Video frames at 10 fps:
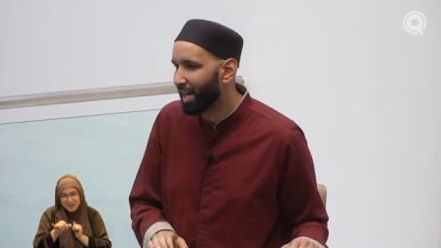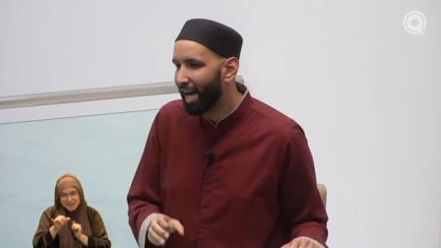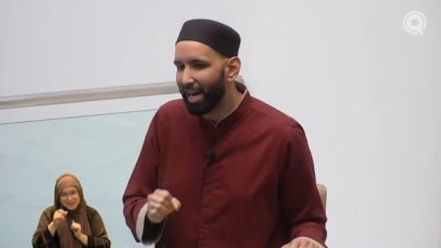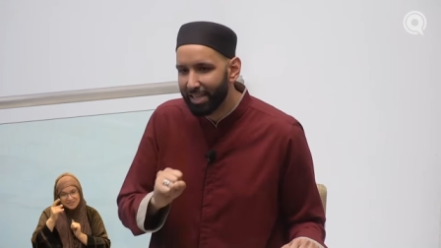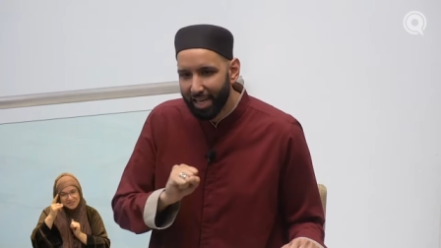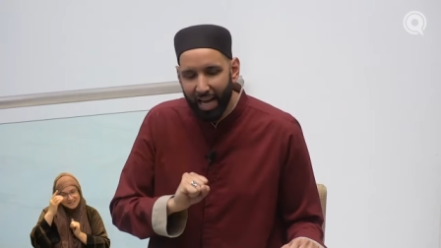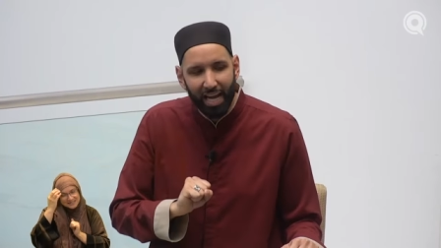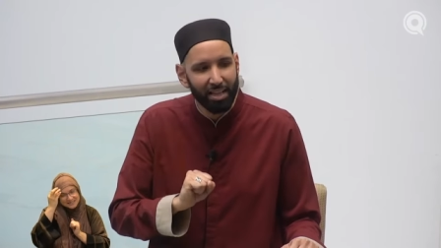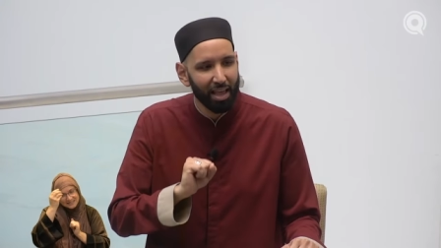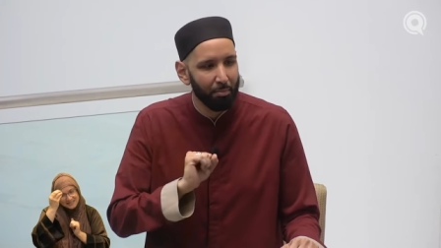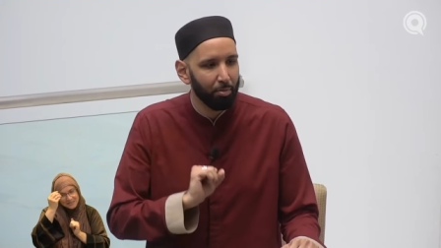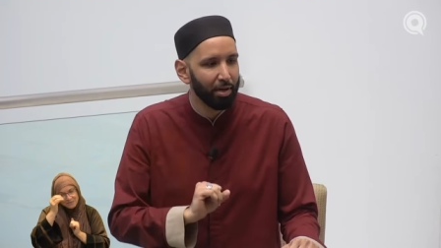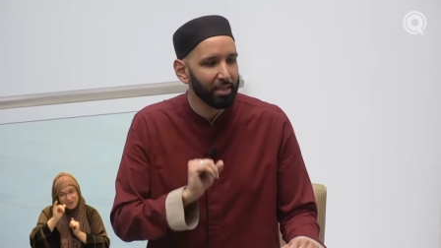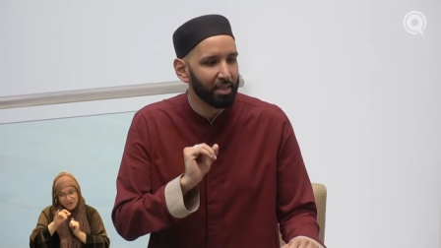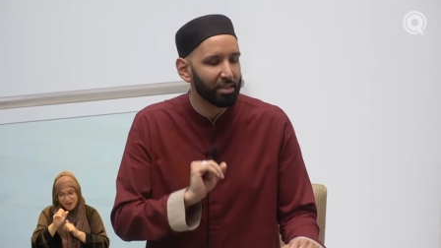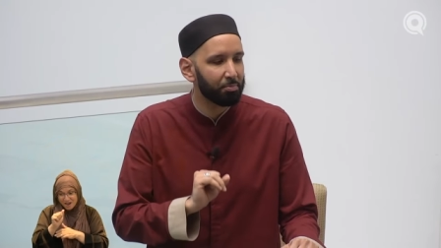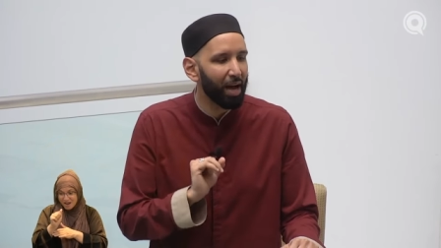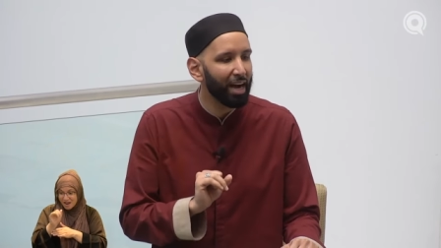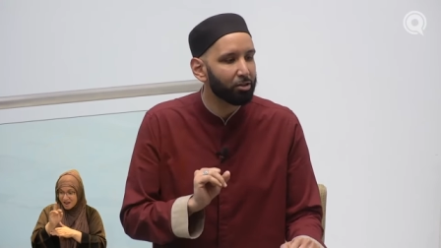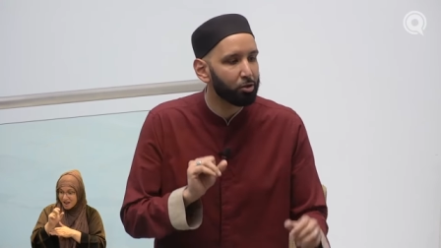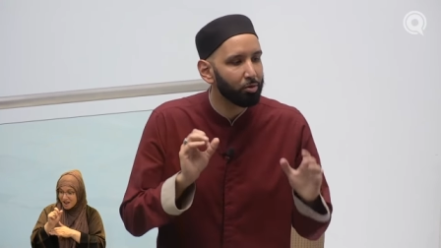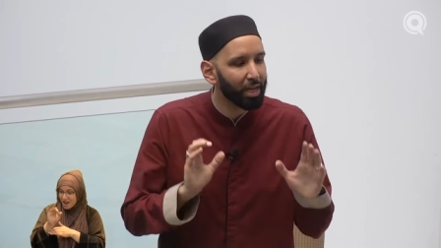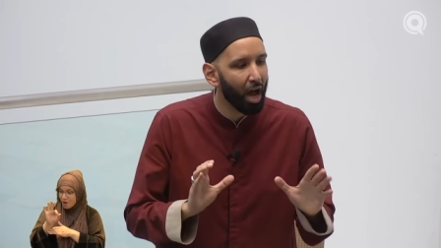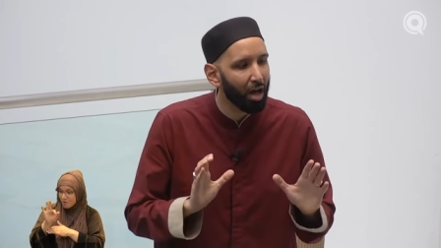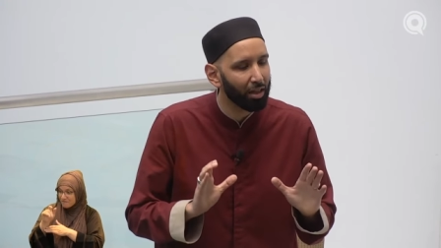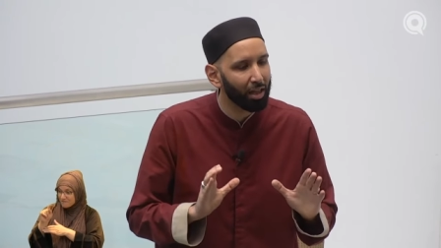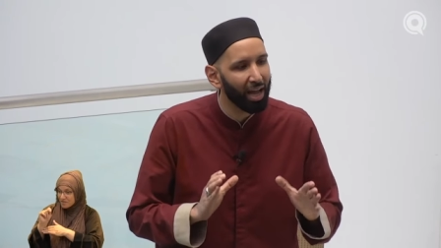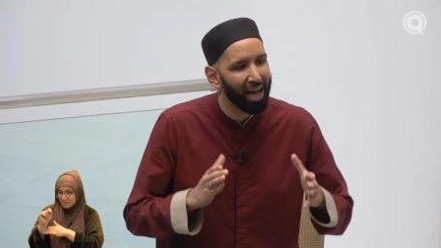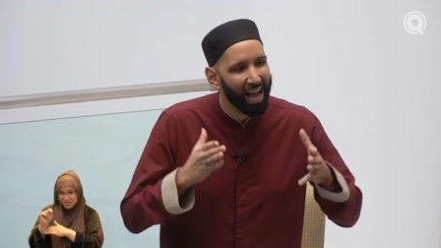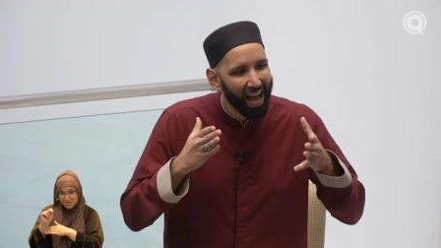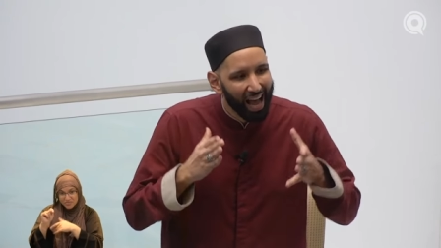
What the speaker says: A day that brings us back to, Ya Allah,